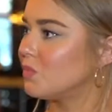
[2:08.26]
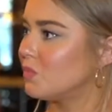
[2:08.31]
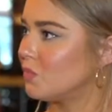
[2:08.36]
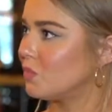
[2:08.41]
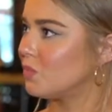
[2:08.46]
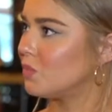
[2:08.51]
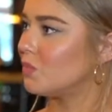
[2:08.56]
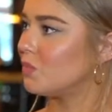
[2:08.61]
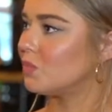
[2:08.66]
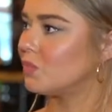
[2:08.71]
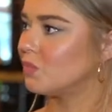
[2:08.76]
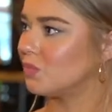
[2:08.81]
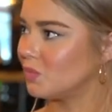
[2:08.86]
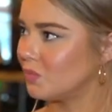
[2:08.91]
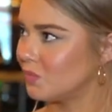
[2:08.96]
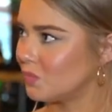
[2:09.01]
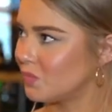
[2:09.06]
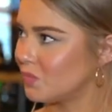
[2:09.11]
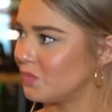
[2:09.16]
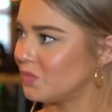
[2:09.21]

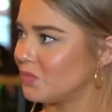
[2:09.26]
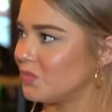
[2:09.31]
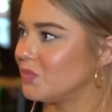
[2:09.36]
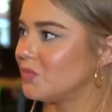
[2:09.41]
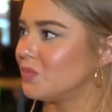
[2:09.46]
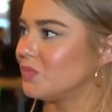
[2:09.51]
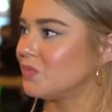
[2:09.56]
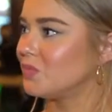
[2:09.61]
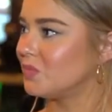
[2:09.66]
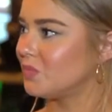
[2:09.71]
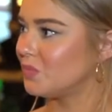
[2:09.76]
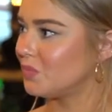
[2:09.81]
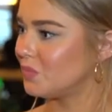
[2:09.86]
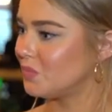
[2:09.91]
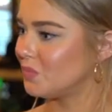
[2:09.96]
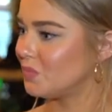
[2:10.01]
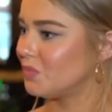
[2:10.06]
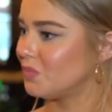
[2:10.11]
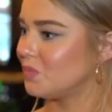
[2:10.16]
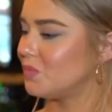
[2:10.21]

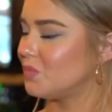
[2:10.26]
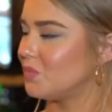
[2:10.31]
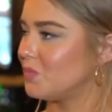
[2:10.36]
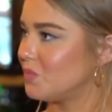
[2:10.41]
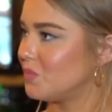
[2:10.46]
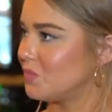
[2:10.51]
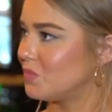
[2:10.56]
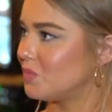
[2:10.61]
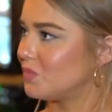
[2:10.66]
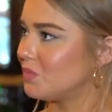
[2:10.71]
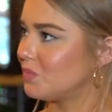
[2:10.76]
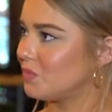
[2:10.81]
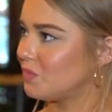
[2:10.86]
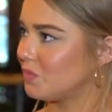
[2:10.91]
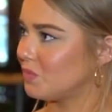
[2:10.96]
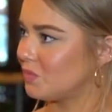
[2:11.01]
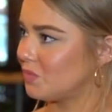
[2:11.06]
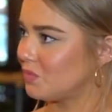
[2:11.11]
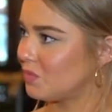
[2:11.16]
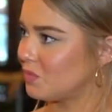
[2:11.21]

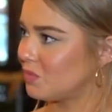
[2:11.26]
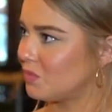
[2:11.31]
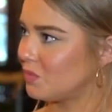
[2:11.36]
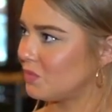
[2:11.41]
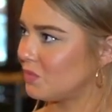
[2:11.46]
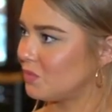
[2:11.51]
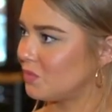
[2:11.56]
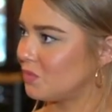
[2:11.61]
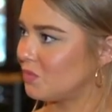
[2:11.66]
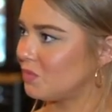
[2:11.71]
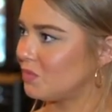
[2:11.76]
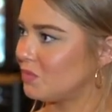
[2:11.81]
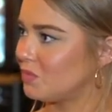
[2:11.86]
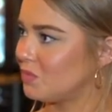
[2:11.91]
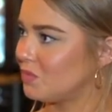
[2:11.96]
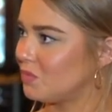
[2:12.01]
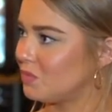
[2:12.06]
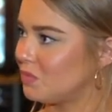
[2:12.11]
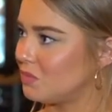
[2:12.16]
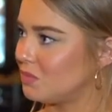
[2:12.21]

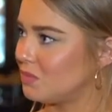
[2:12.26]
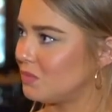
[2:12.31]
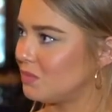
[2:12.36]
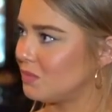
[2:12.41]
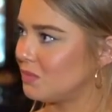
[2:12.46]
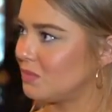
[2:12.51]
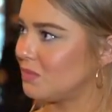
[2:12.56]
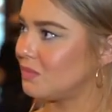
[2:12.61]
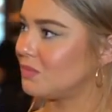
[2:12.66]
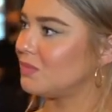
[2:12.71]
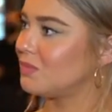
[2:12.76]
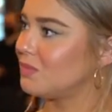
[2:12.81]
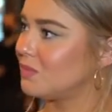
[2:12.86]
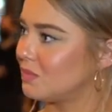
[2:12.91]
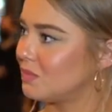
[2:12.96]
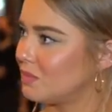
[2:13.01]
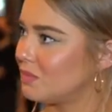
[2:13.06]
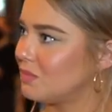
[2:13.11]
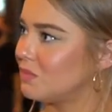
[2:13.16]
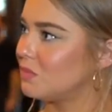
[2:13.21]

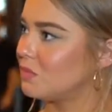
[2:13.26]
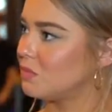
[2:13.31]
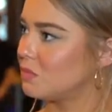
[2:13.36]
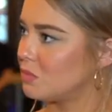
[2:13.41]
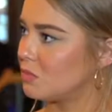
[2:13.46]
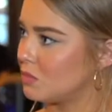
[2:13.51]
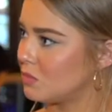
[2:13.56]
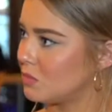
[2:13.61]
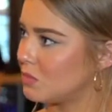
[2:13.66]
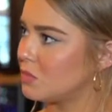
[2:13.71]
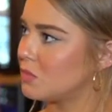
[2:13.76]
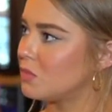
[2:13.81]
(not speaking)